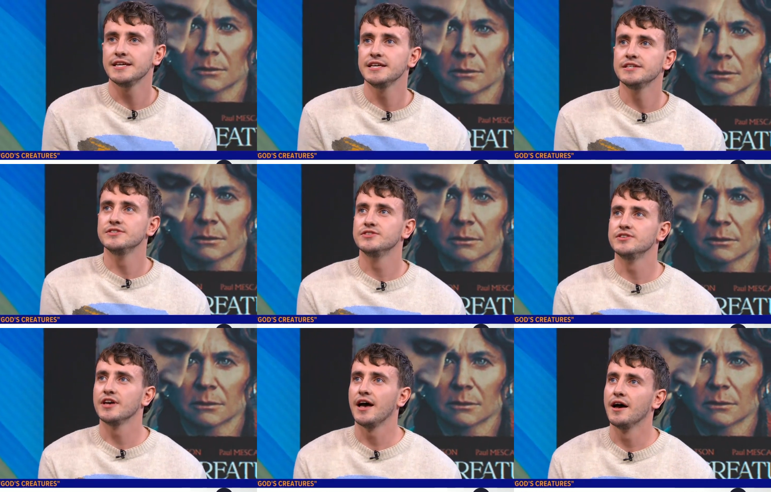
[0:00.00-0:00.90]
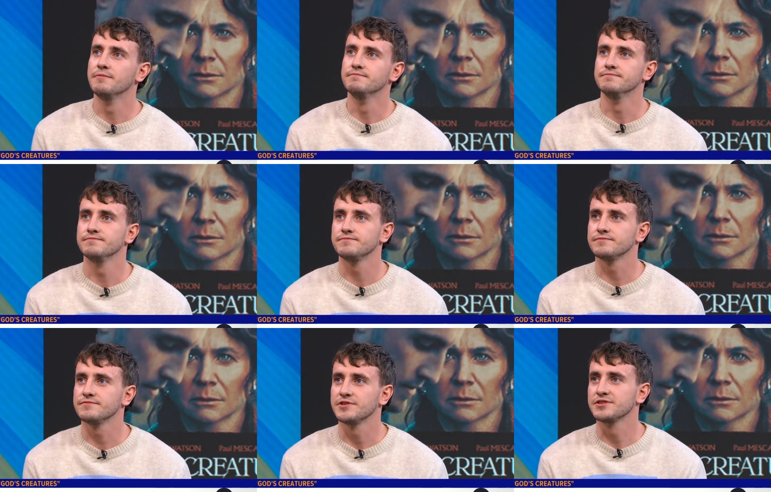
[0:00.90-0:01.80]
Speaker 1: is.
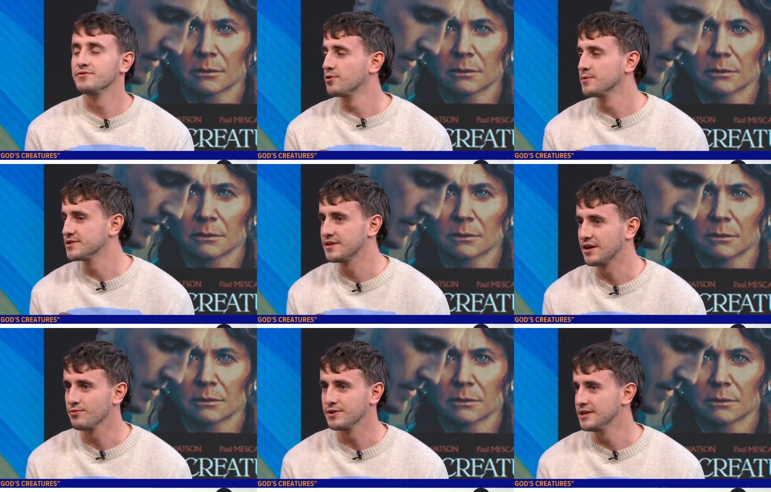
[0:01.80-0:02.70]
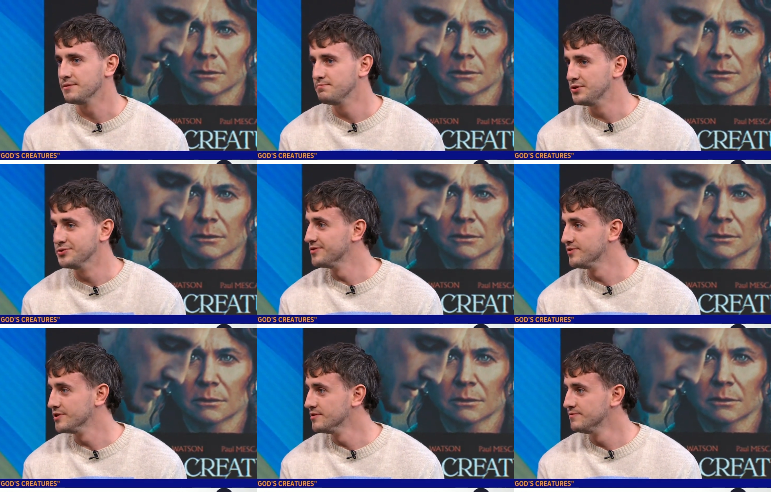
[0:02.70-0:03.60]
First and foremost, I think a really
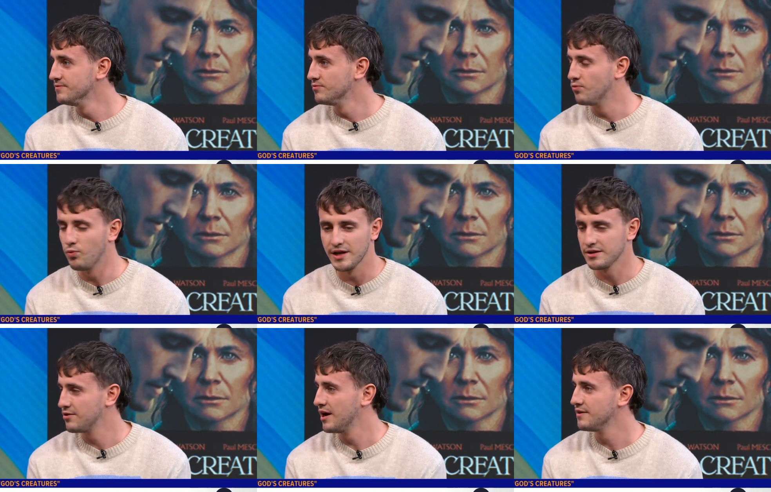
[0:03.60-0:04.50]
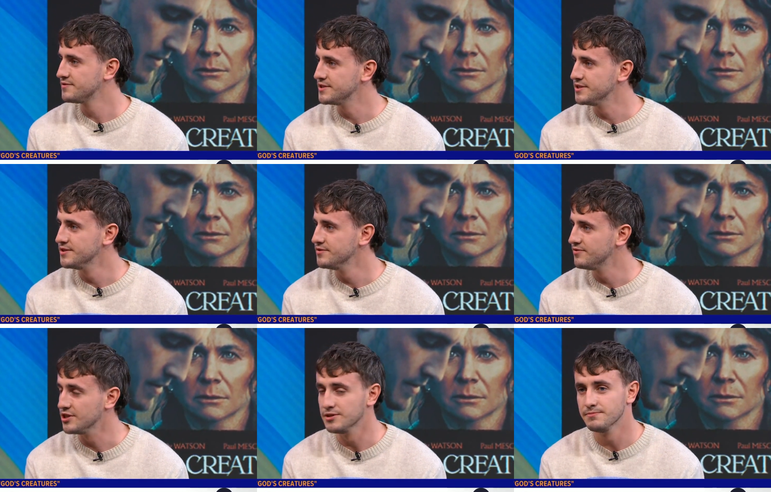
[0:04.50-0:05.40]
beautiful, well-crafted
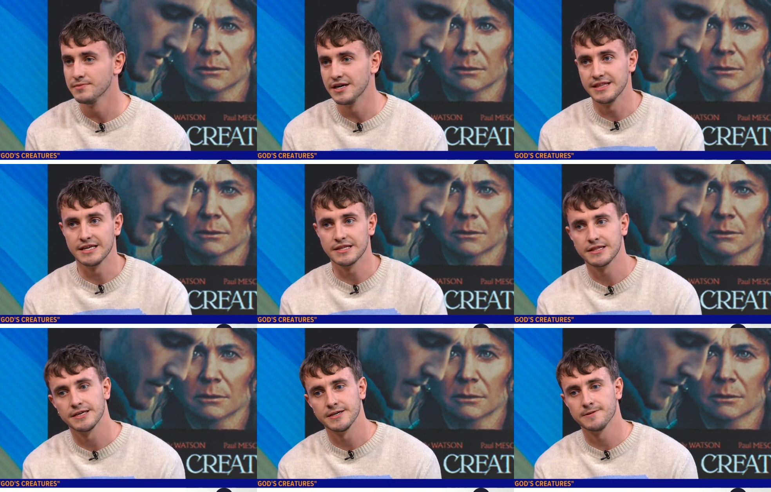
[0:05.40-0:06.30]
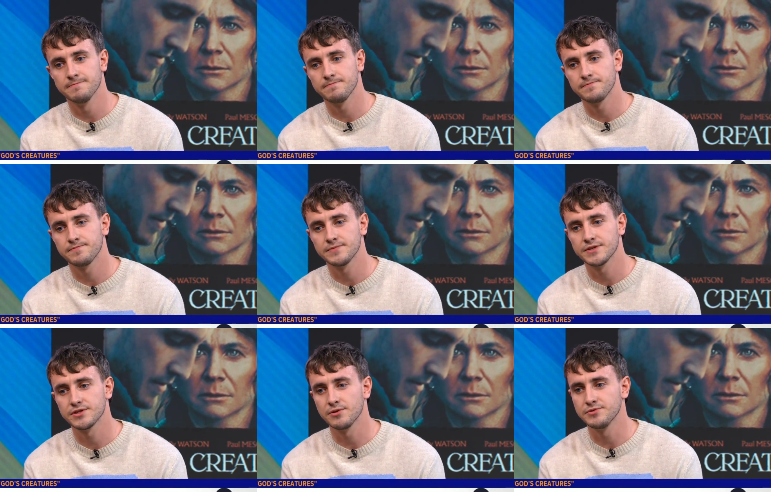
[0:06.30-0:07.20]
film. I think the
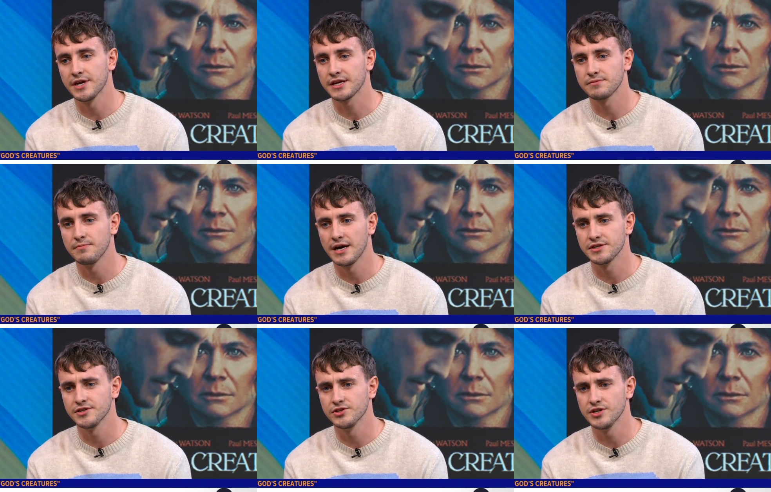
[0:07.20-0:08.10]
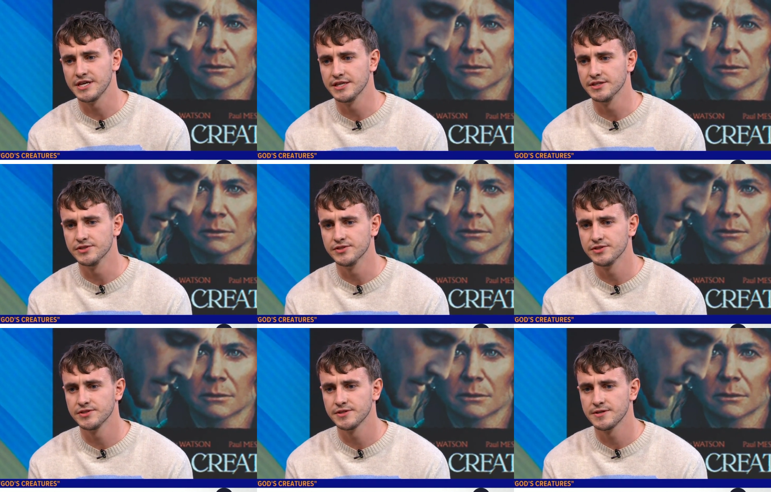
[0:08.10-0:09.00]
subject matter is